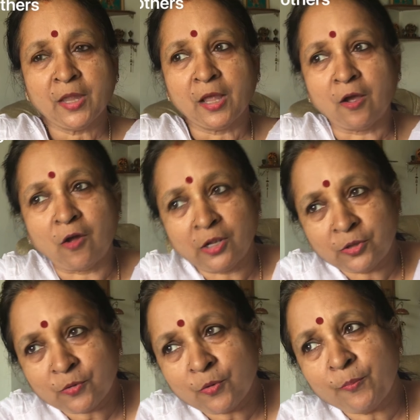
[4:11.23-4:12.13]

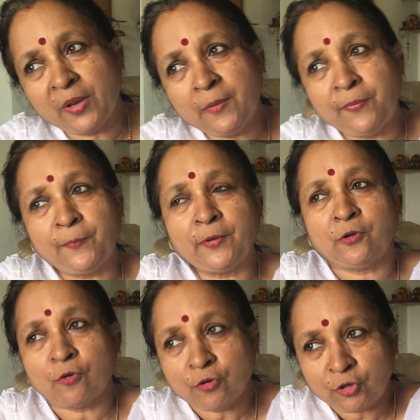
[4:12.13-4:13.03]
Although many people
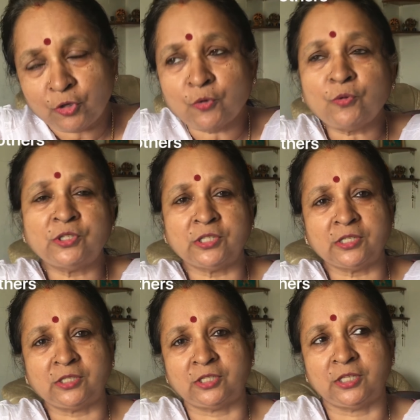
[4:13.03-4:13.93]
don't use
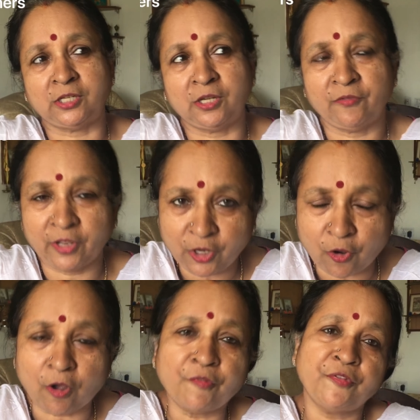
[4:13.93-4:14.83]
it very
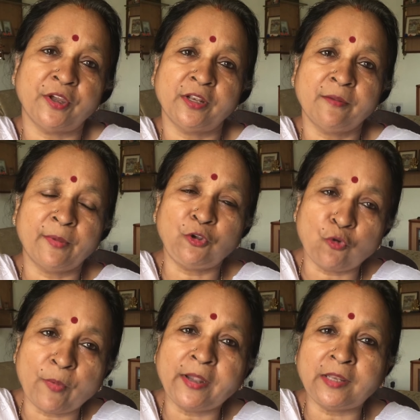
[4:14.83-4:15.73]
often, but you
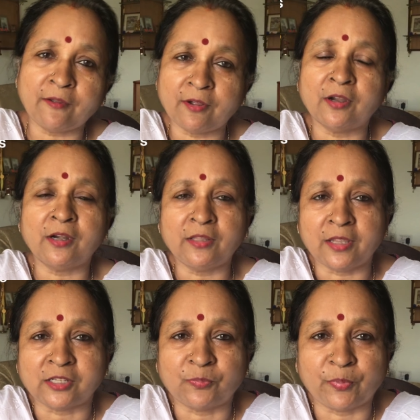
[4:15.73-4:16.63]
might have heard the
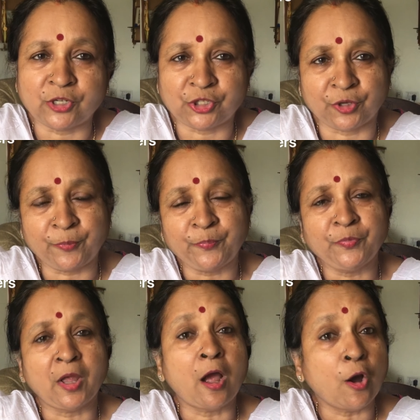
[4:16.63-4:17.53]
expression,
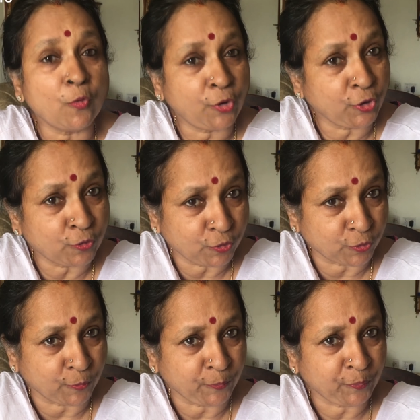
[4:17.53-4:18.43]
how do you do?
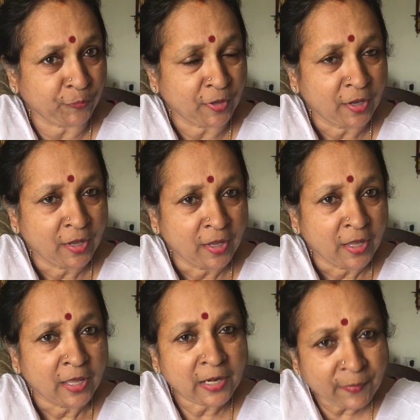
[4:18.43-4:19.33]

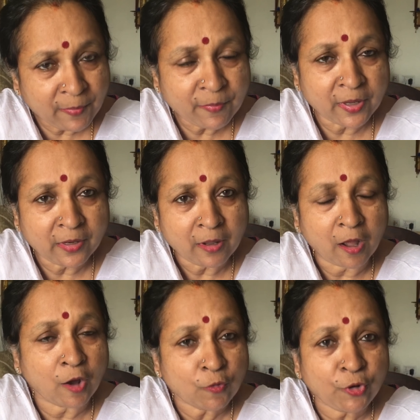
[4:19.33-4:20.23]
Remember,
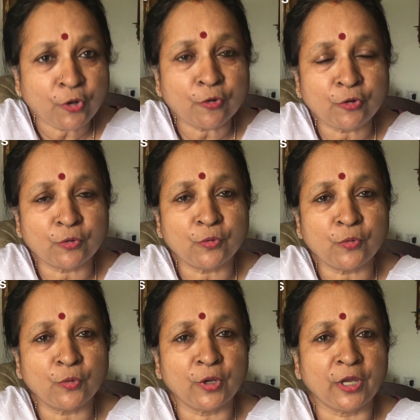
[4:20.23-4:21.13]
how do you do
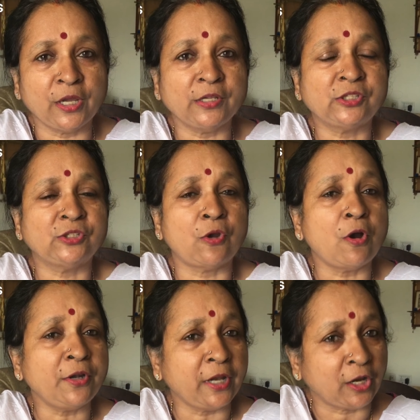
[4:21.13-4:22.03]
is
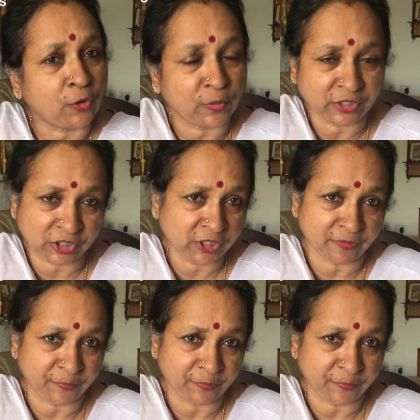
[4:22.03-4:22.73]
not a question.